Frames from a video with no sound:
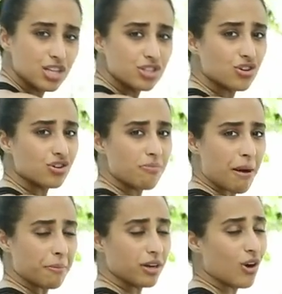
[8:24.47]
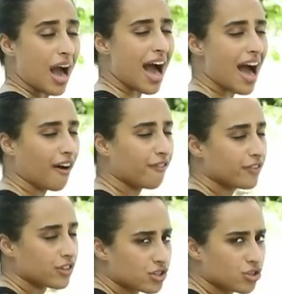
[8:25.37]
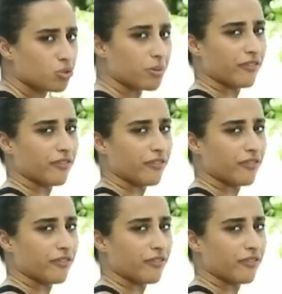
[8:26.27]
So remember, you have to scoop.